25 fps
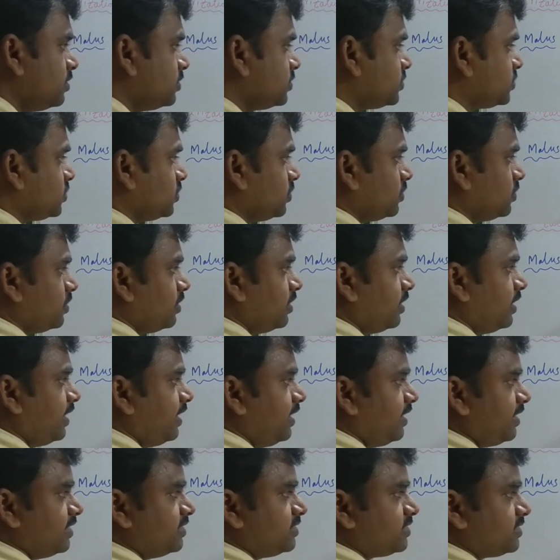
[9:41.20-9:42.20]
so
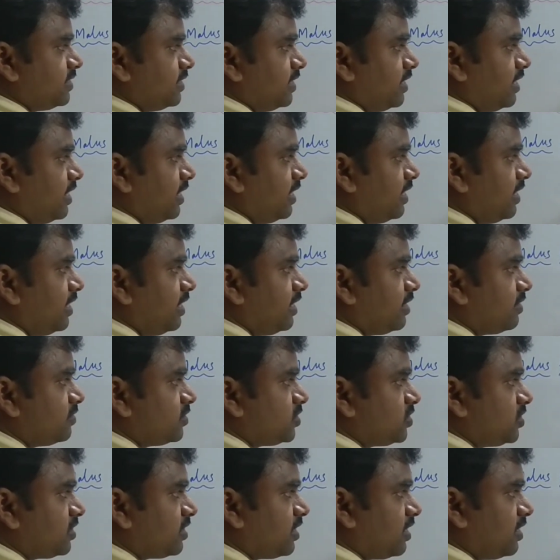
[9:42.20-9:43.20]
intensity A
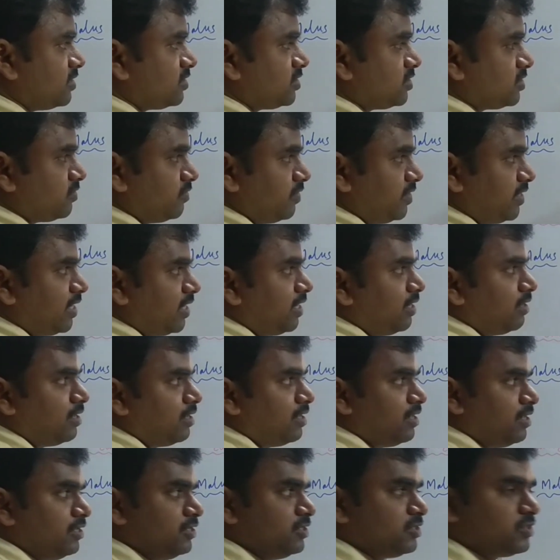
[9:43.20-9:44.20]
equals to cos theta
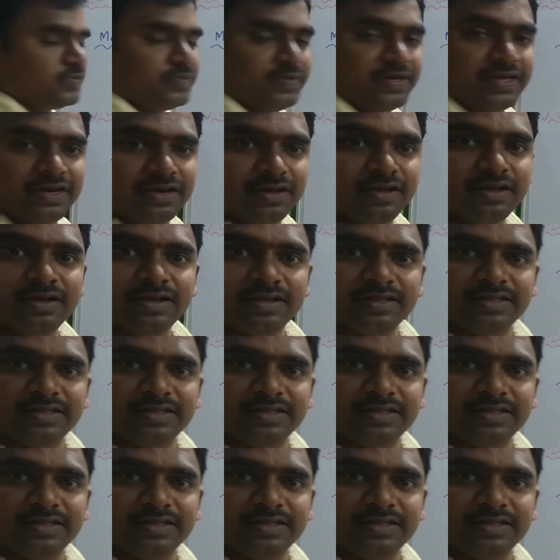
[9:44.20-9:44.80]
all square.